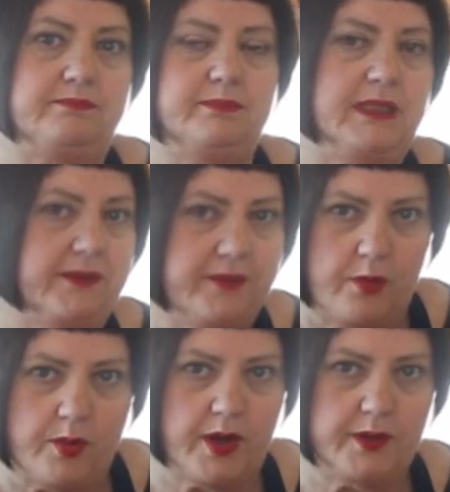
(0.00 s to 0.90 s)
middle of the
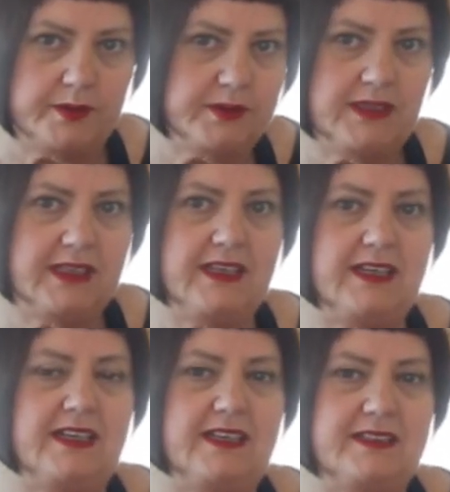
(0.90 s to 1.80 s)
road
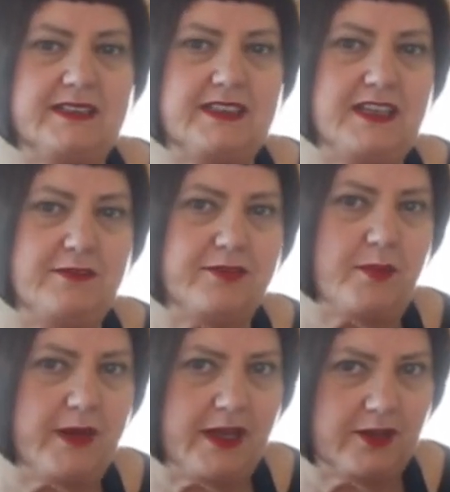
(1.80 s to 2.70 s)
tea
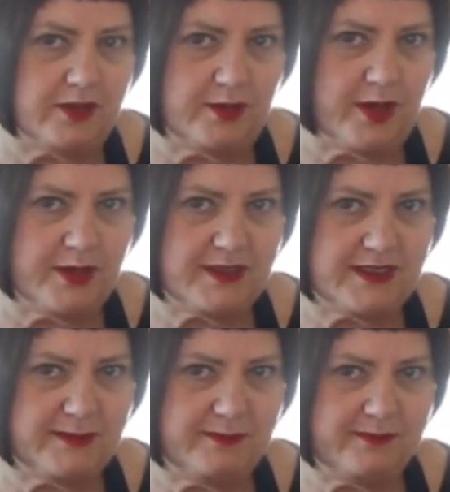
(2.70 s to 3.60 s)
from the local grocer.